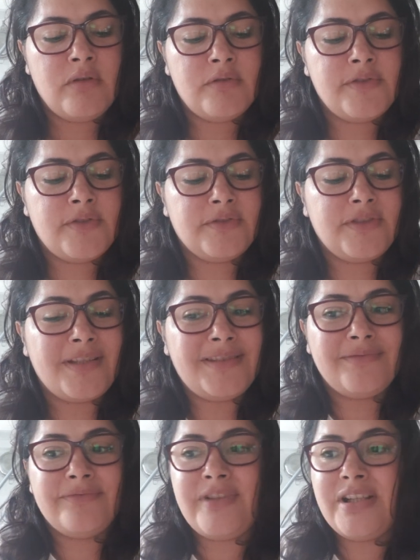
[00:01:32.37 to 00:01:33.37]
So
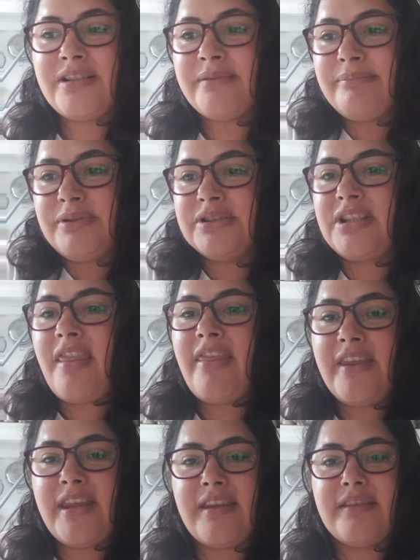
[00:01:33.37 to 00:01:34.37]
that's a very important
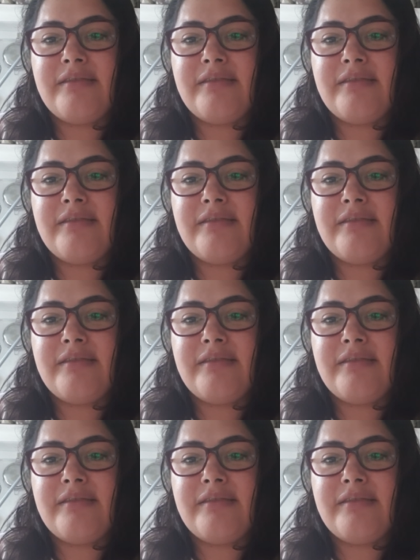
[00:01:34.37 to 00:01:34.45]
thing.